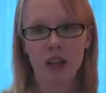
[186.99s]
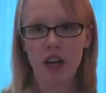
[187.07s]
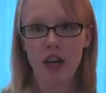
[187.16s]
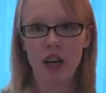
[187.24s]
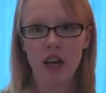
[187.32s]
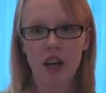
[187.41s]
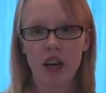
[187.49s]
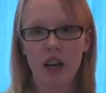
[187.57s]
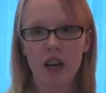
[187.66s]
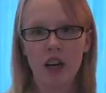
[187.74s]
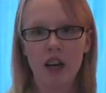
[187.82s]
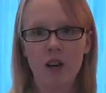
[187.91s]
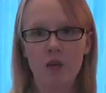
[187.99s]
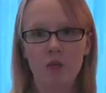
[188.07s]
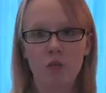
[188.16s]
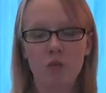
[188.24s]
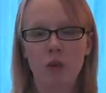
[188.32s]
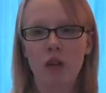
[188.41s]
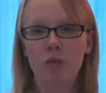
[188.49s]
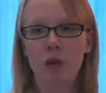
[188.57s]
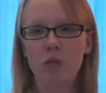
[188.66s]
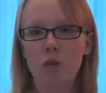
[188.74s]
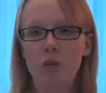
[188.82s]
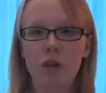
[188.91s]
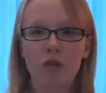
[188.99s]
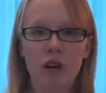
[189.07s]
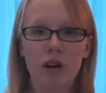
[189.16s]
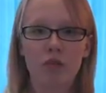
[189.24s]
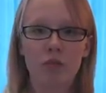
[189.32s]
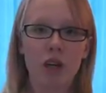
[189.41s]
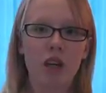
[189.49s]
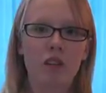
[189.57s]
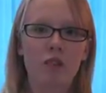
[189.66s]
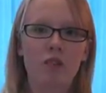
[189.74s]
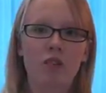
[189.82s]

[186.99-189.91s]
day when people made fun of me.